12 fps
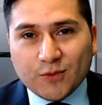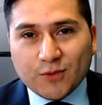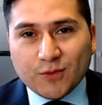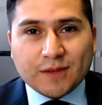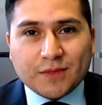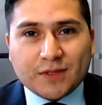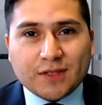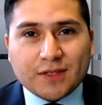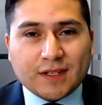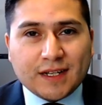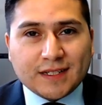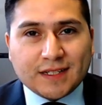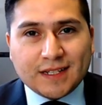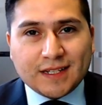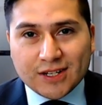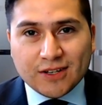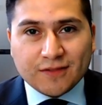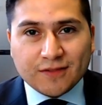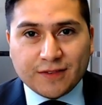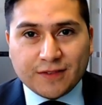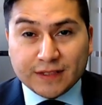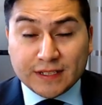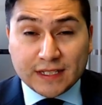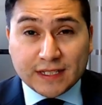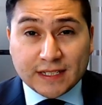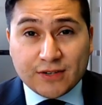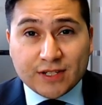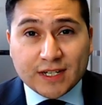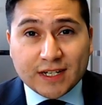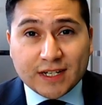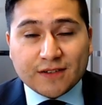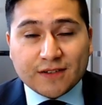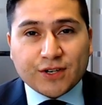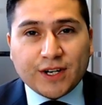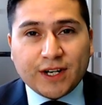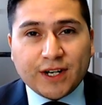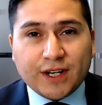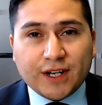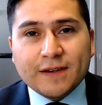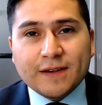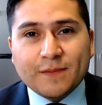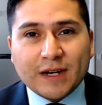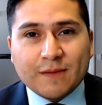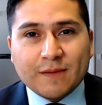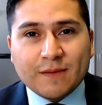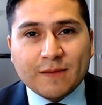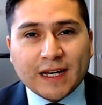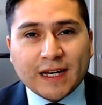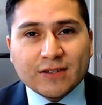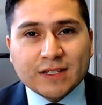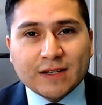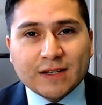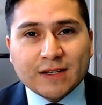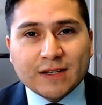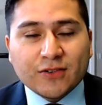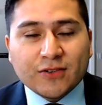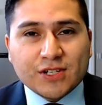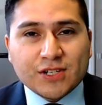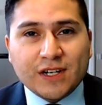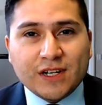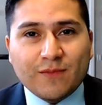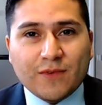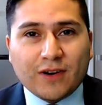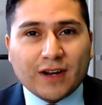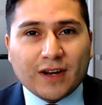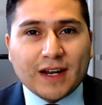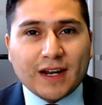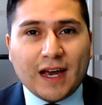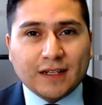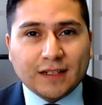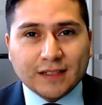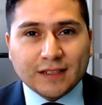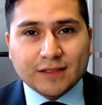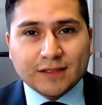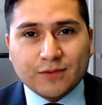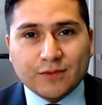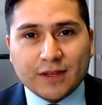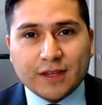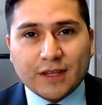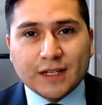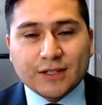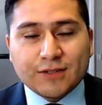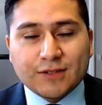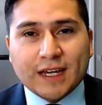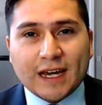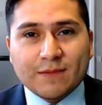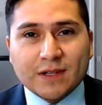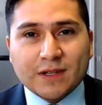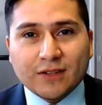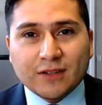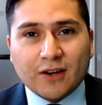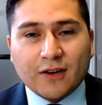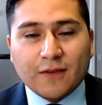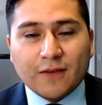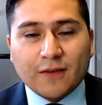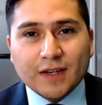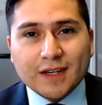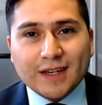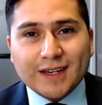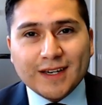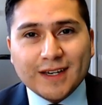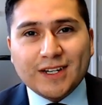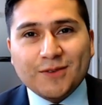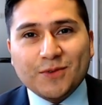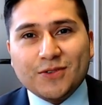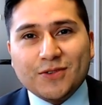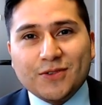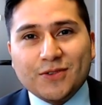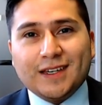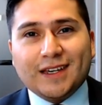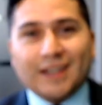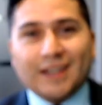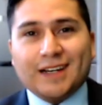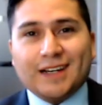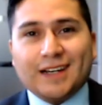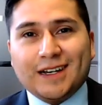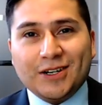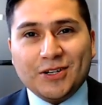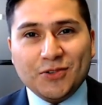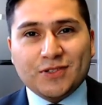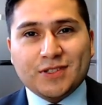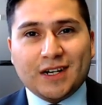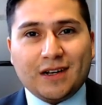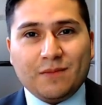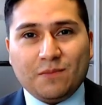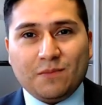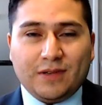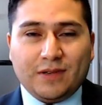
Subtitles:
Welcome to today's edition of the 600 Seconds of Trading. My name is Alejandro Zambrano, Chief Market Analyst with TradeCaptain.com. Today we're using a new setup.